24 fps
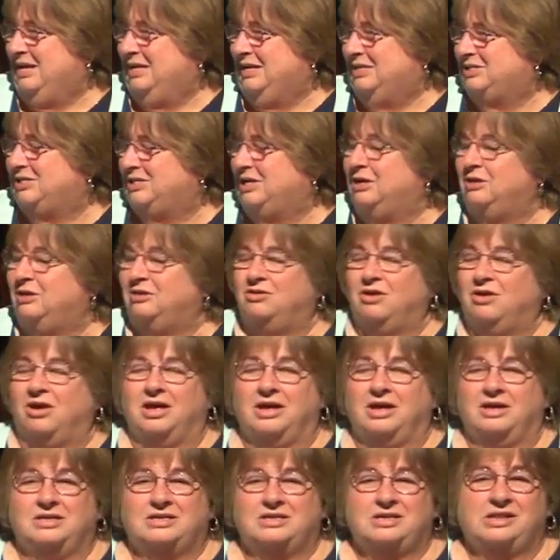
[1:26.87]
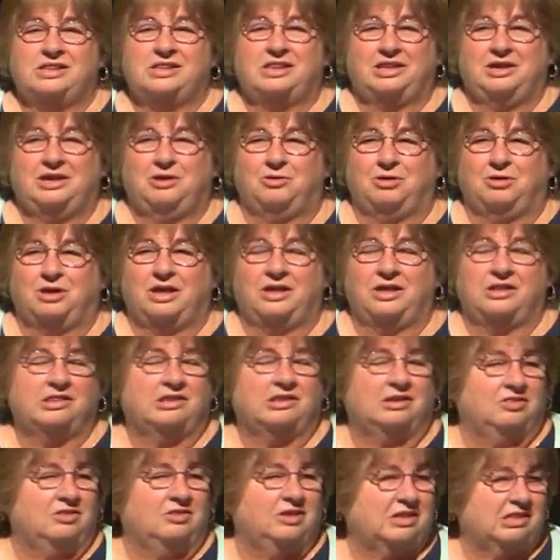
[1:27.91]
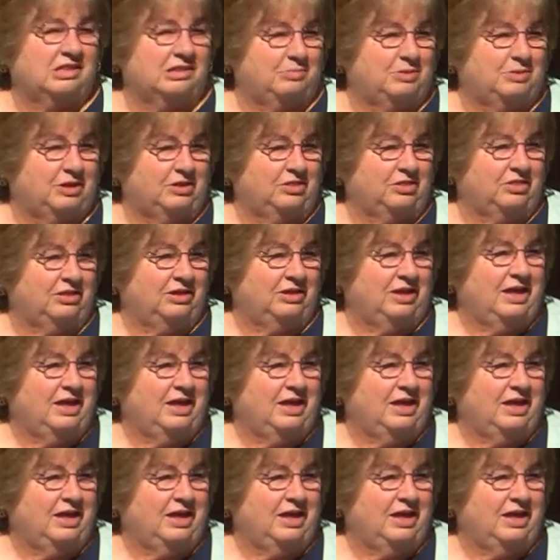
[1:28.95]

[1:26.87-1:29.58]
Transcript: She had gone to see her cousin Elizabeth,